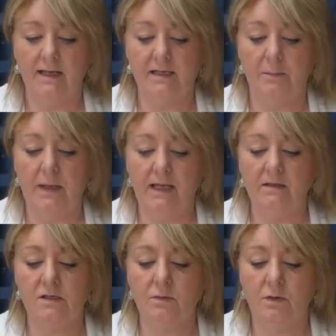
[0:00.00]
a
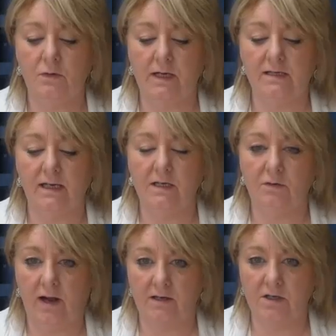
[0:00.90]
means to increase
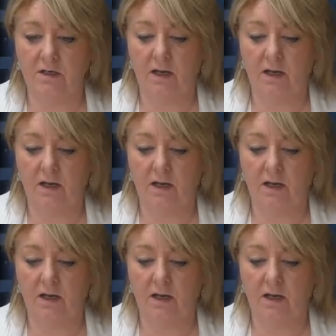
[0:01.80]
interaction